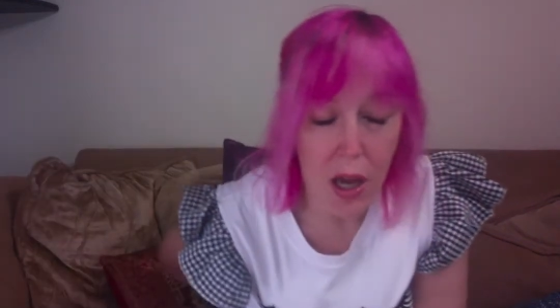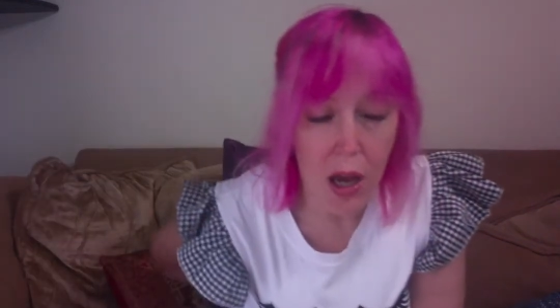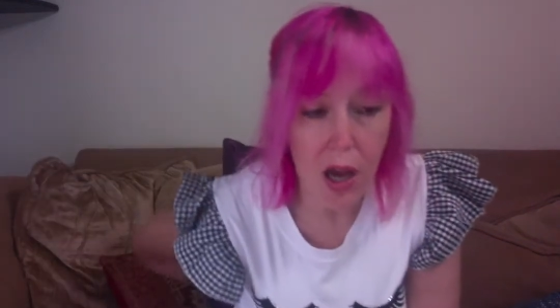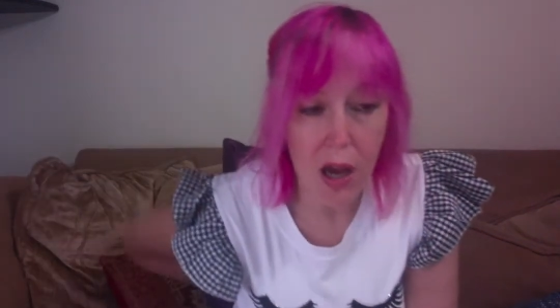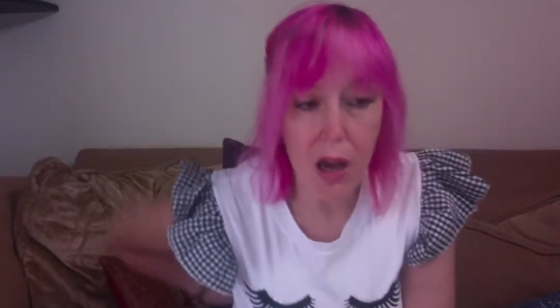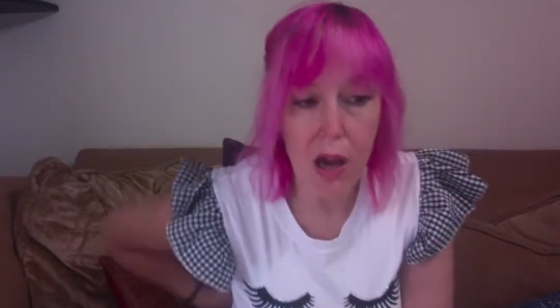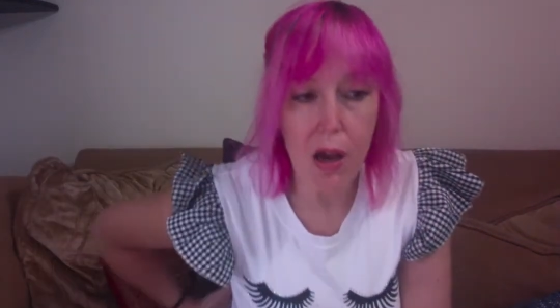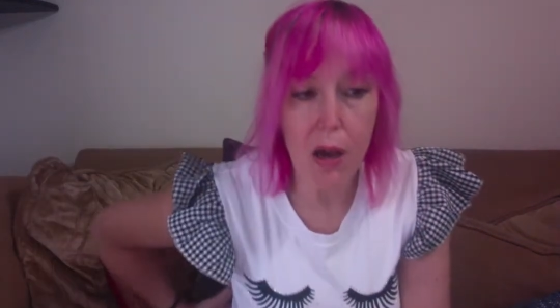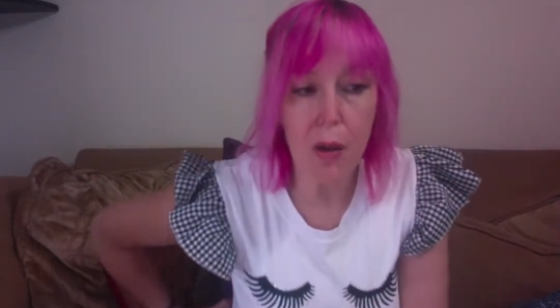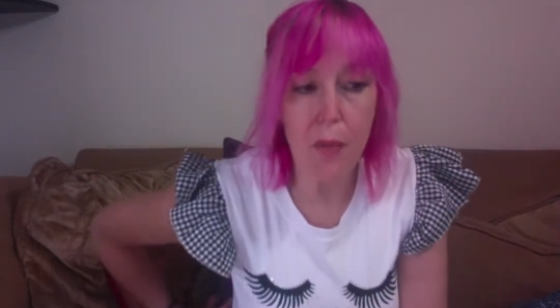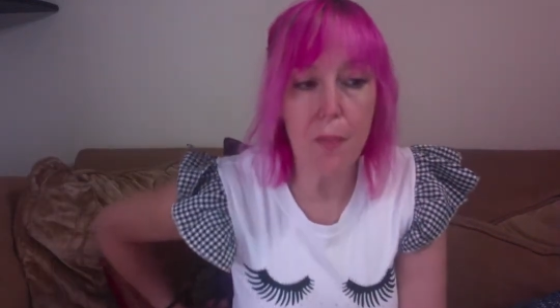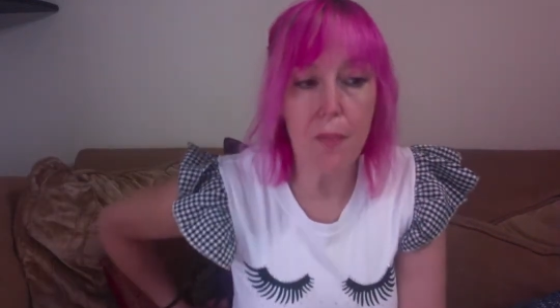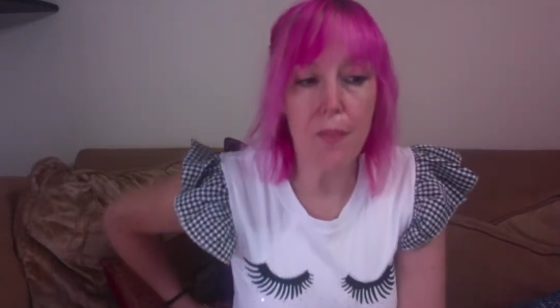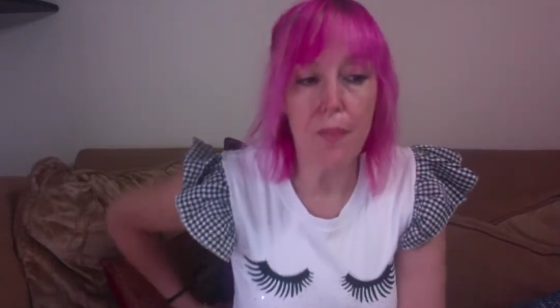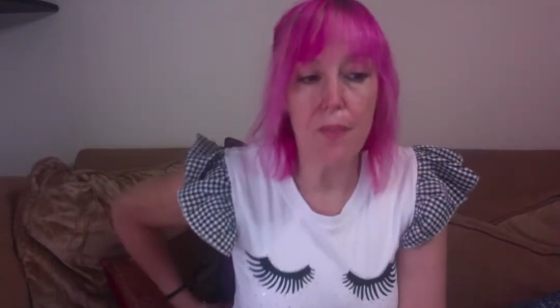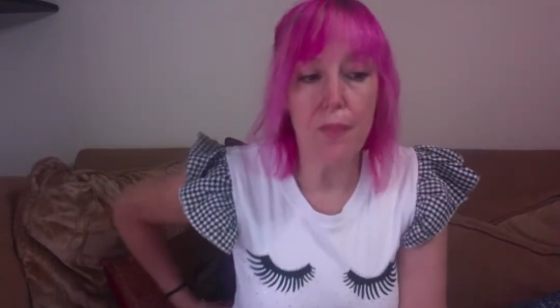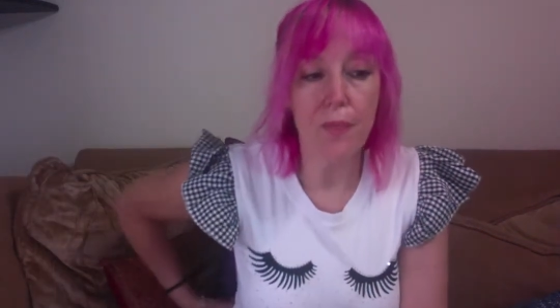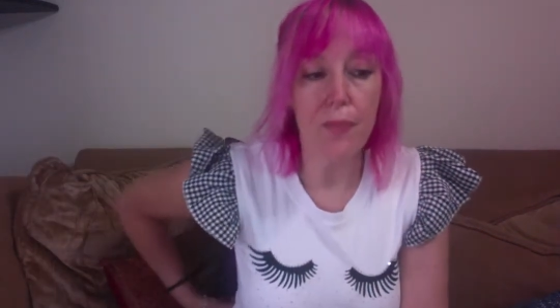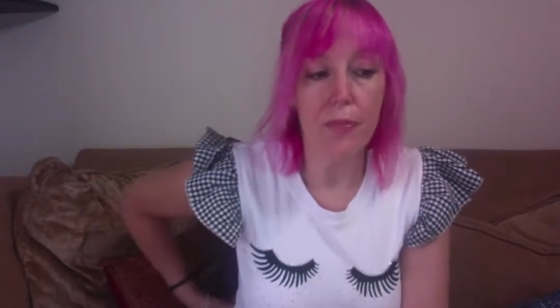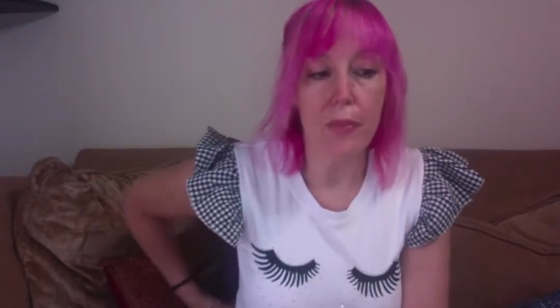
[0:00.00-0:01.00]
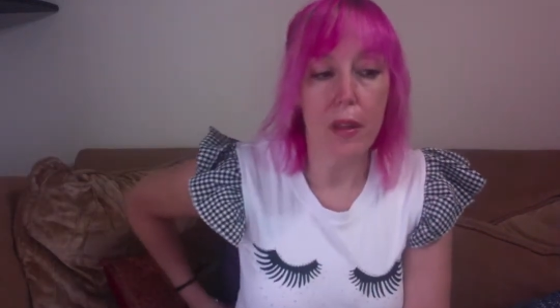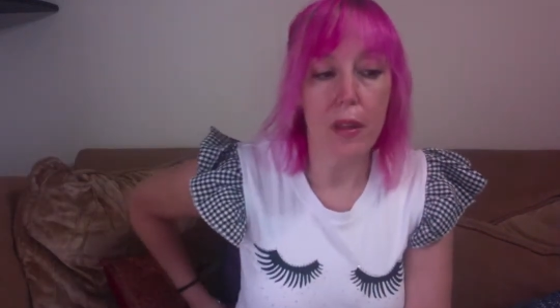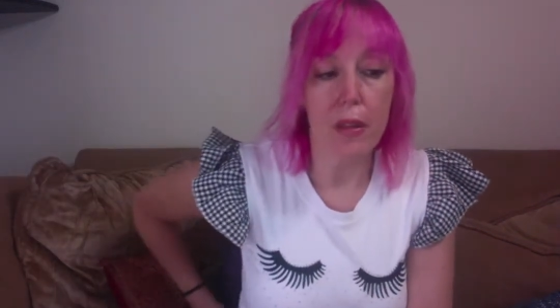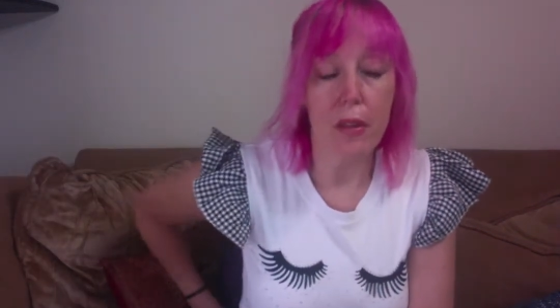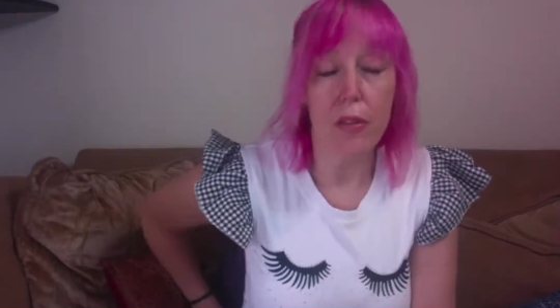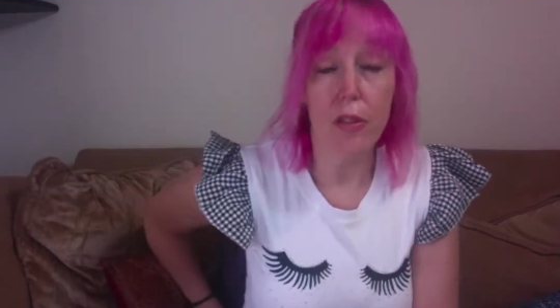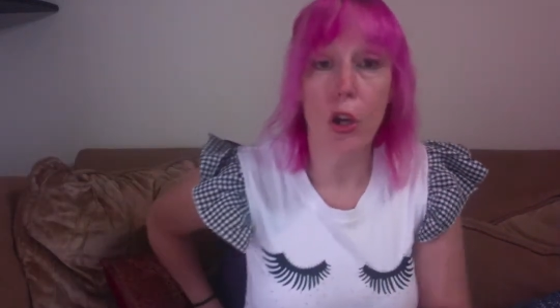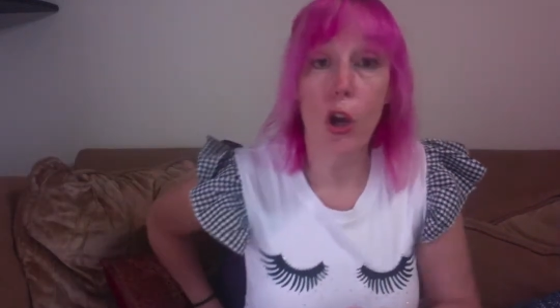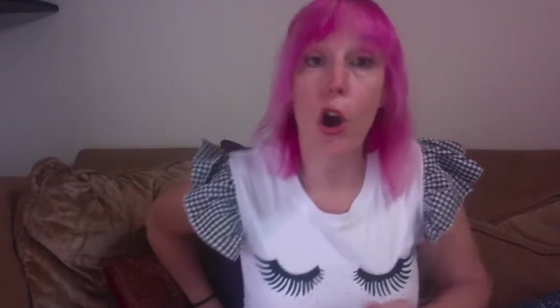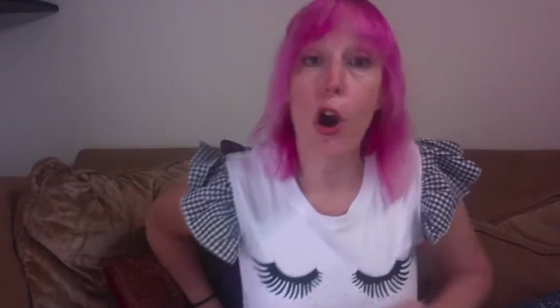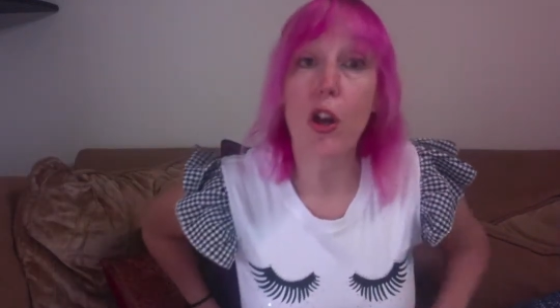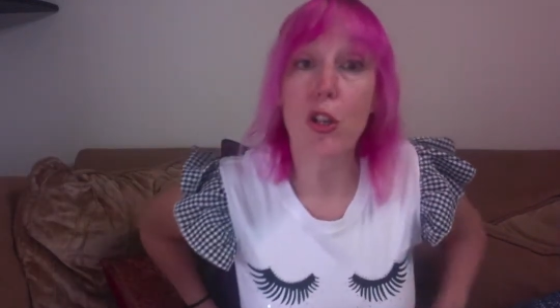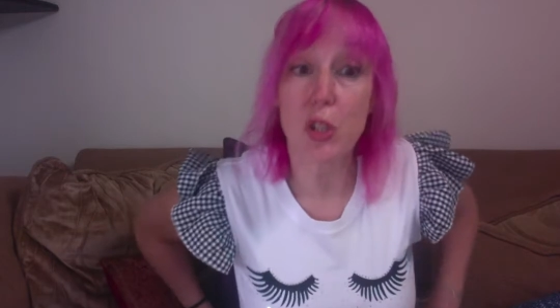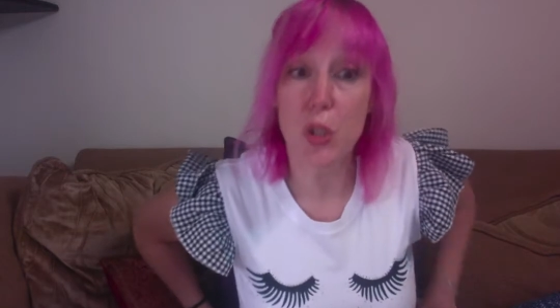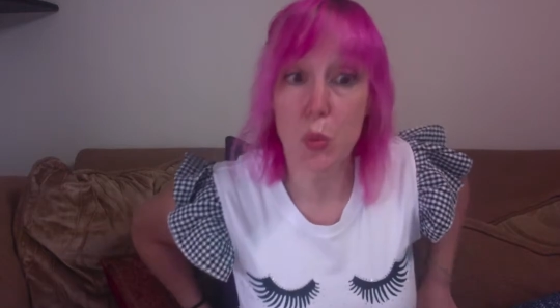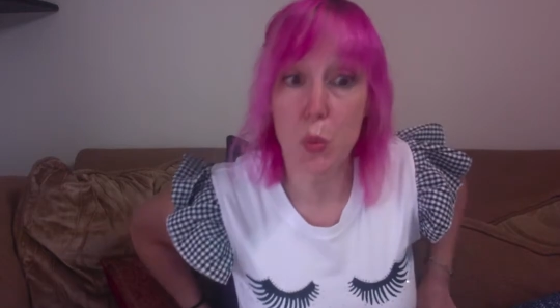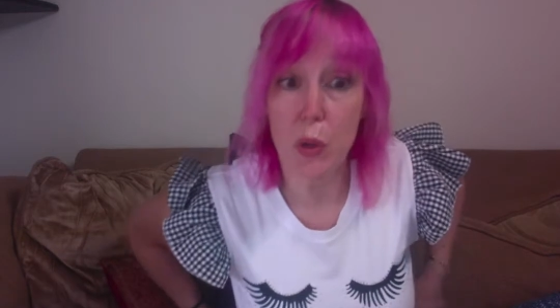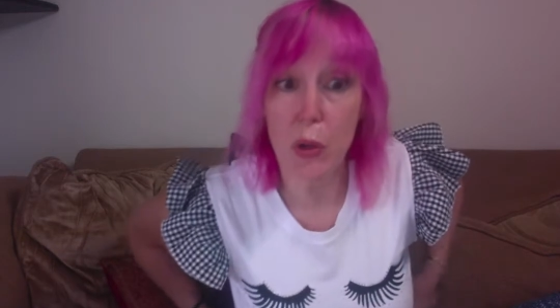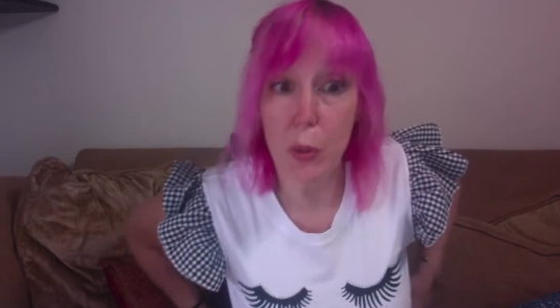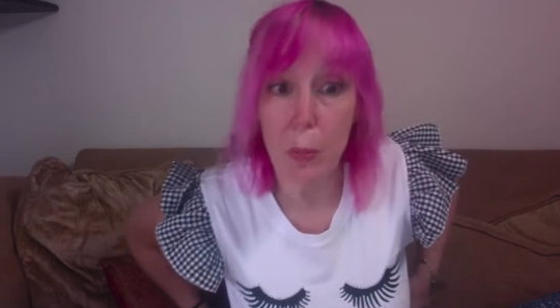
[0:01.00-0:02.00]
the
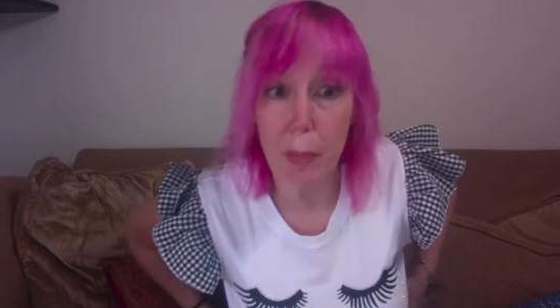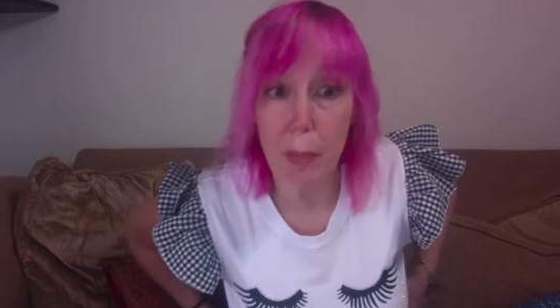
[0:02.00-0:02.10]
cost will